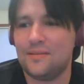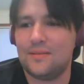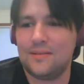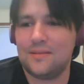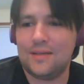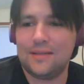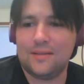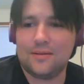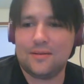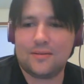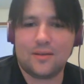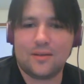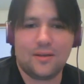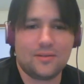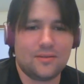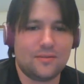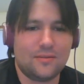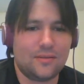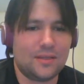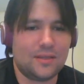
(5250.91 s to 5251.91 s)
then there's
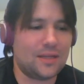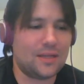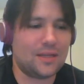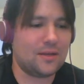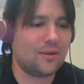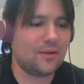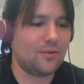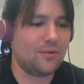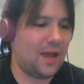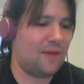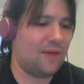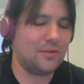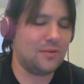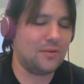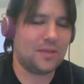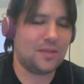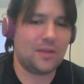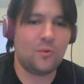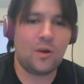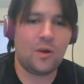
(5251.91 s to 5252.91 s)
also that they don't have what
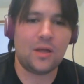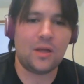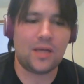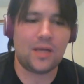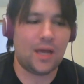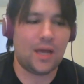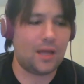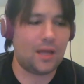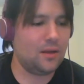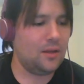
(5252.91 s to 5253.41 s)
they want yet.